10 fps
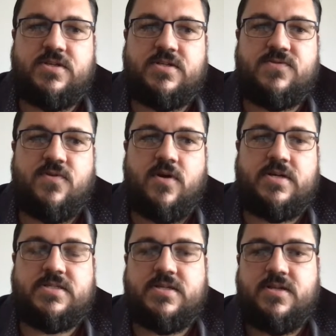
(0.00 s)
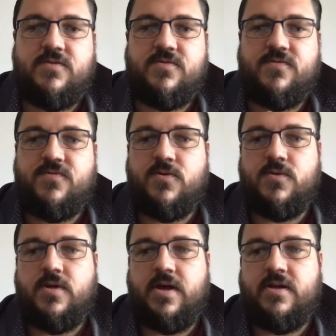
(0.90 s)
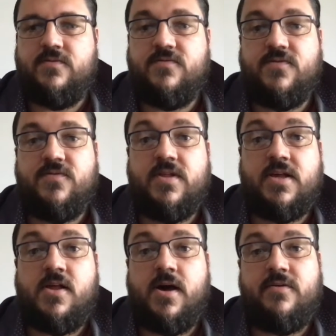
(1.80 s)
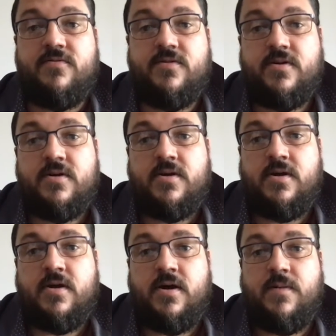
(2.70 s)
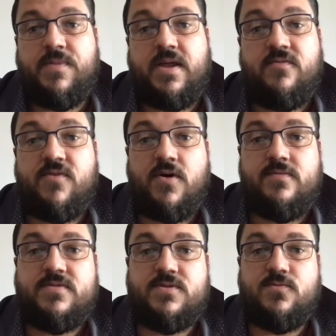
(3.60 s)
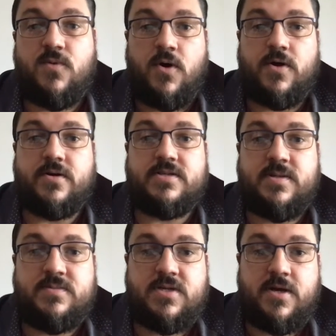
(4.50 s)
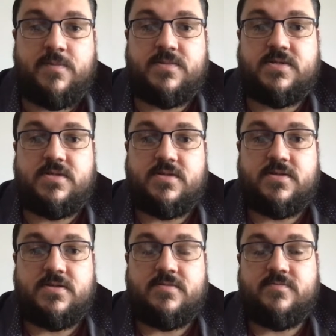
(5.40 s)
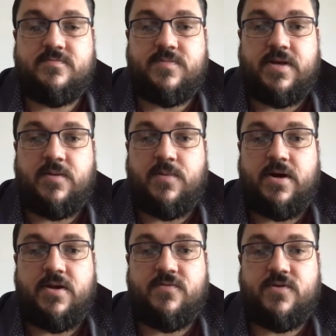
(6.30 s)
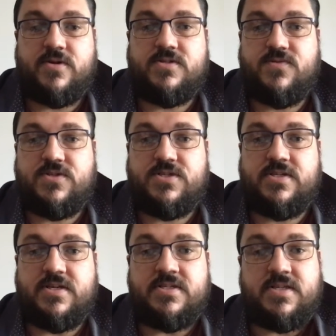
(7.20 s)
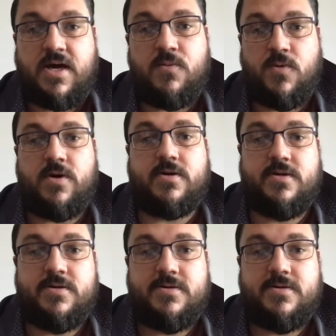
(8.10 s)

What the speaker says: is for us to live a full and fulfilling life. That involves work. Sometimes being part of God's vision is hard work.